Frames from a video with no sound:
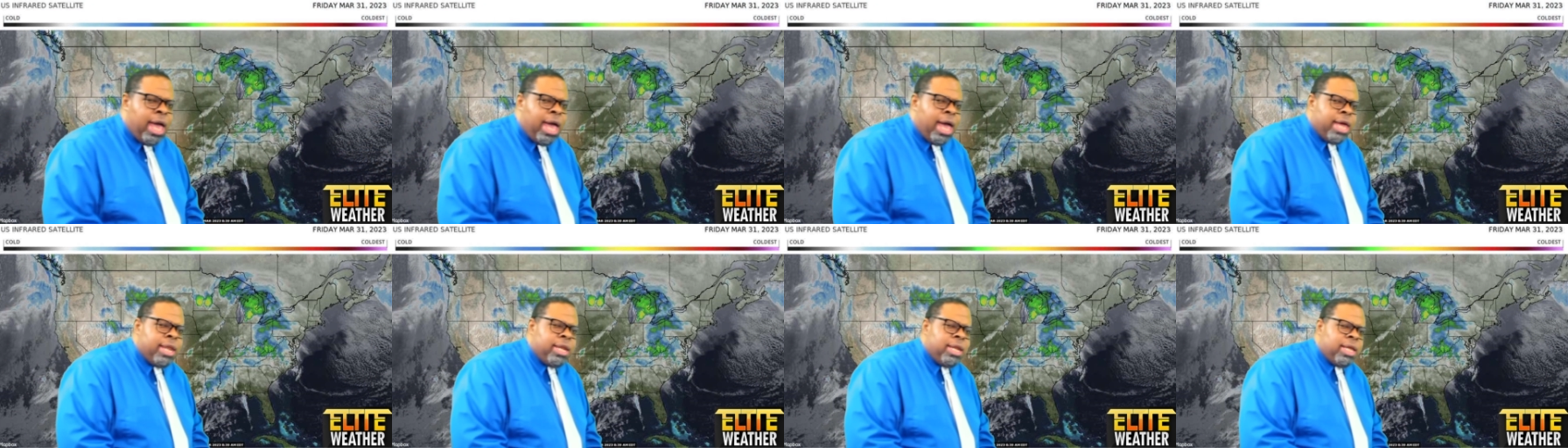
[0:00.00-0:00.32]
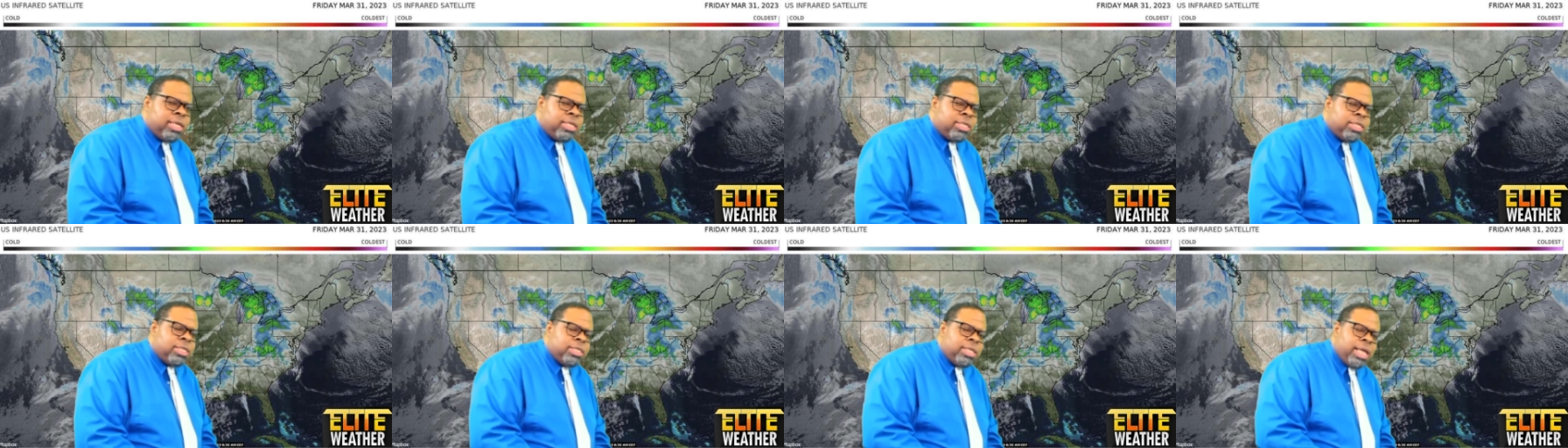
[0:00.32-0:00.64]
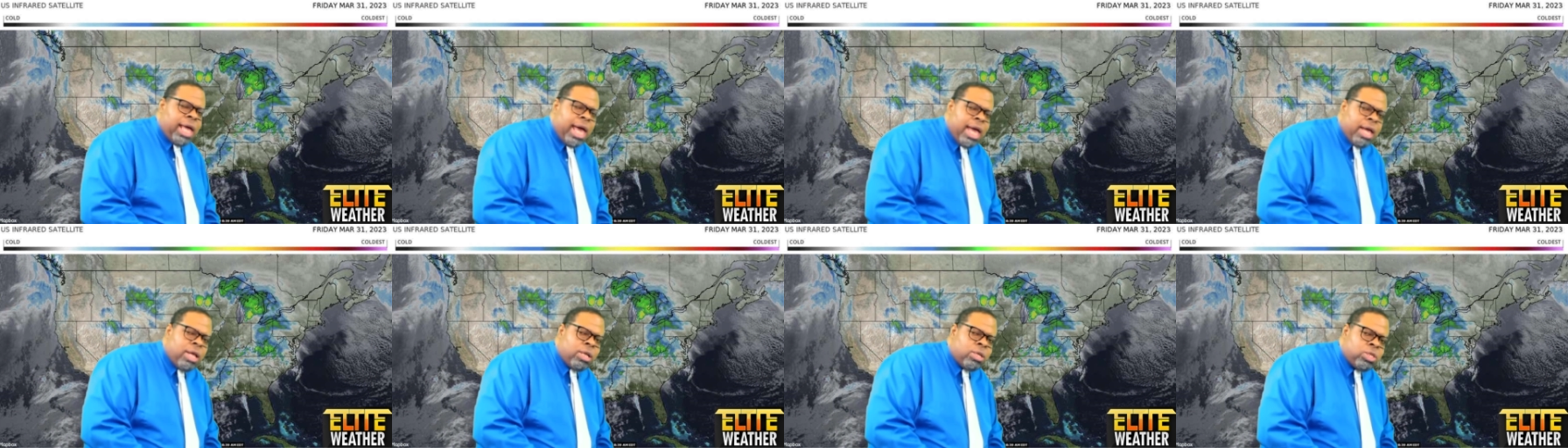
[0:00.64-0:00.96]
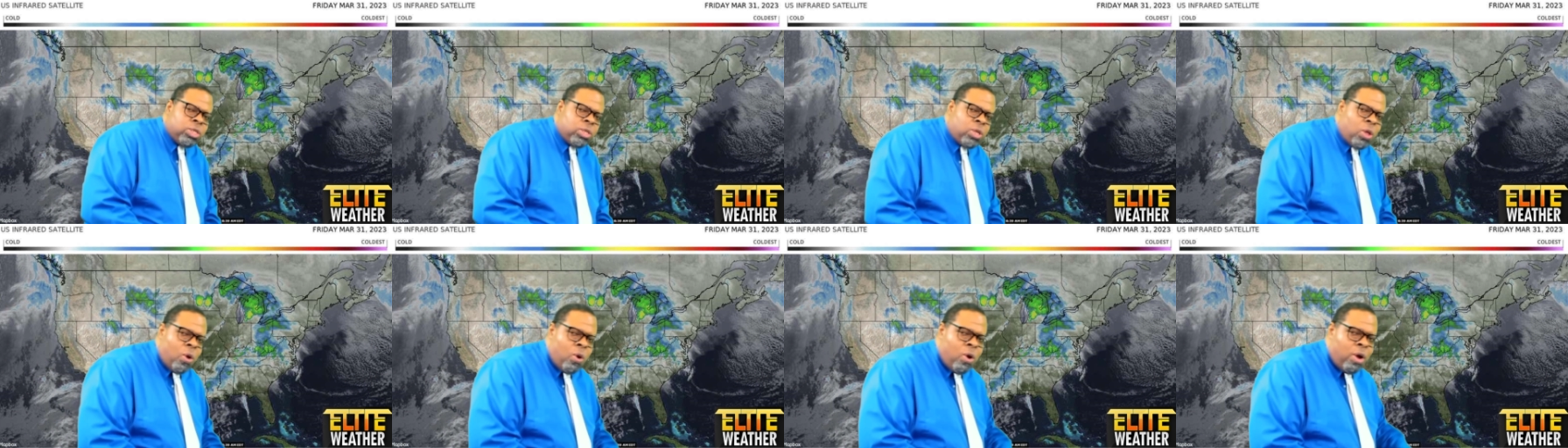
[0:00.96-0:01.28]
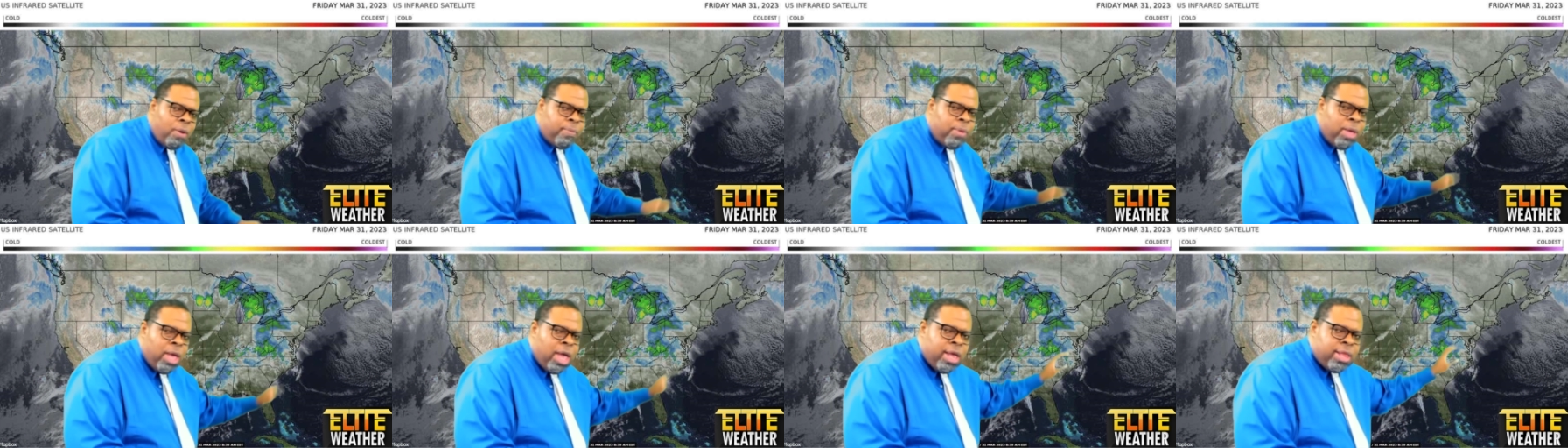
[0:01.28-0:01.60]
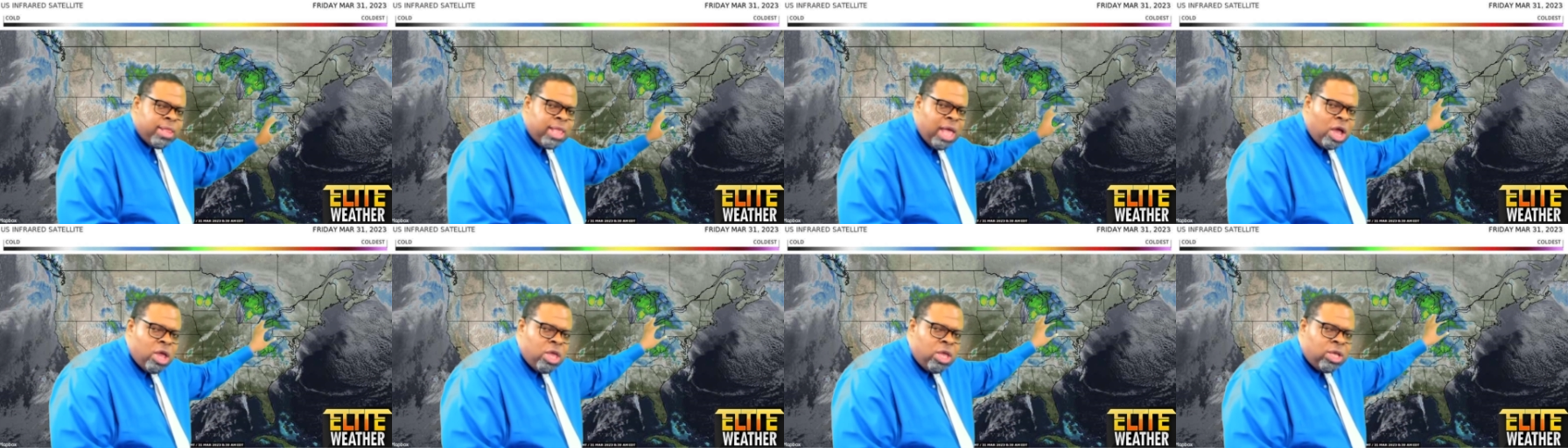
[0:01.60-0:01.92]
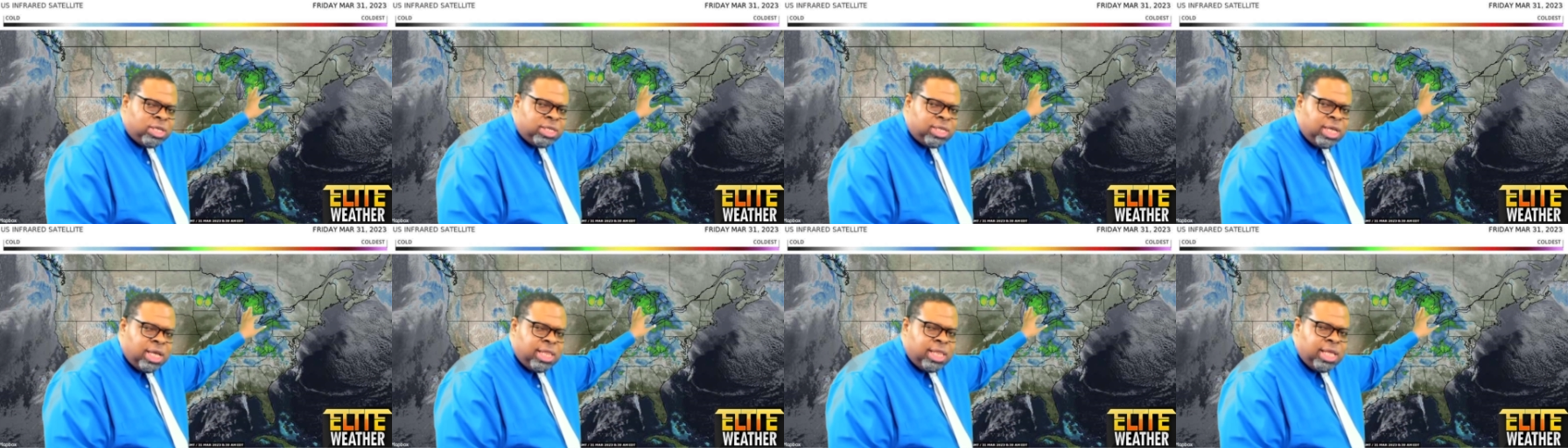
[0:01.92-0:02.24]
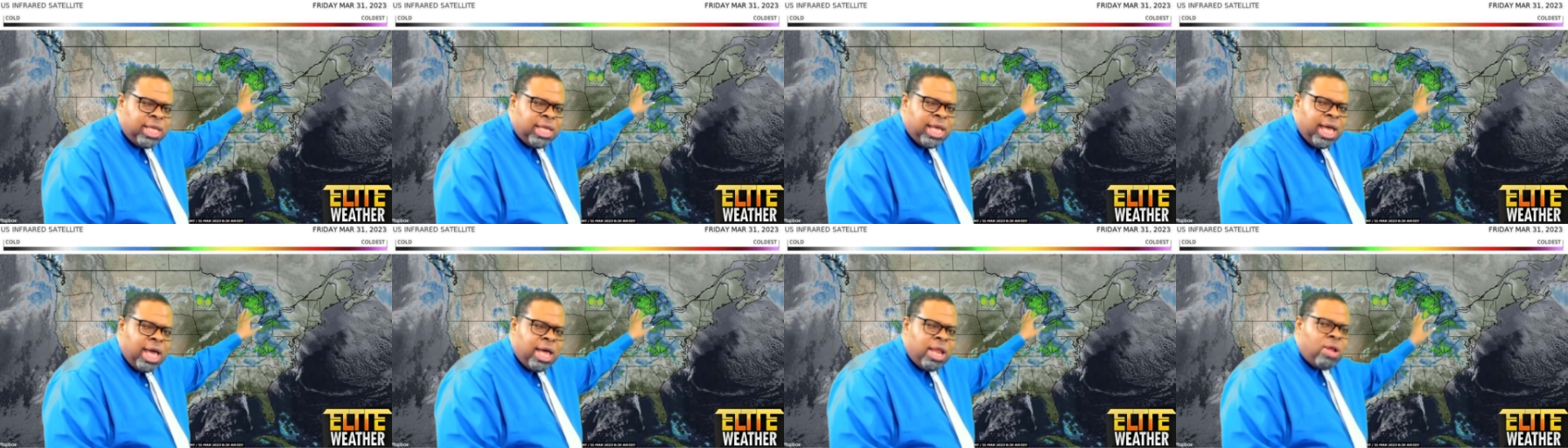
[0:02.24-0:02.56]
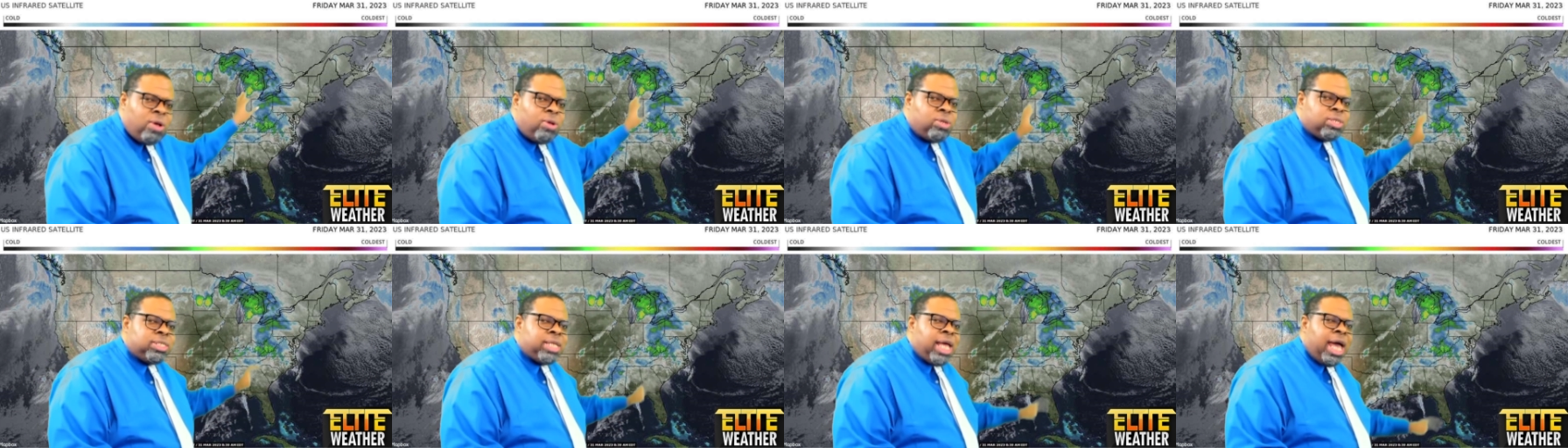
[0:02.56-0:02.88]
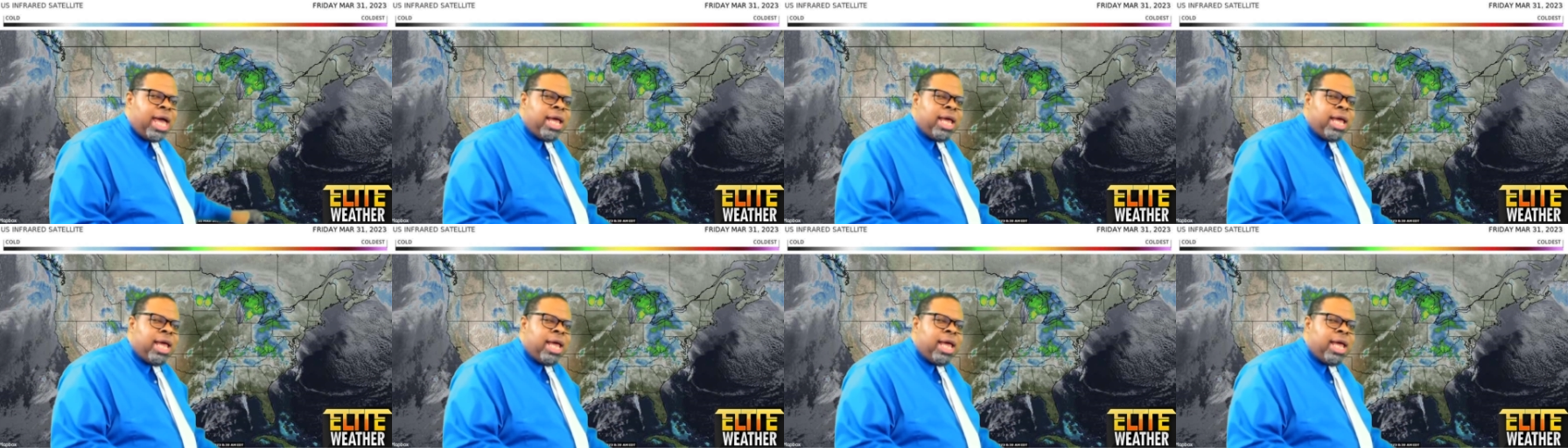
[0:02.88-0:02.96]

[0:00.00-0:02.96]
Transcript: And this is that storm. Now you see the yellows,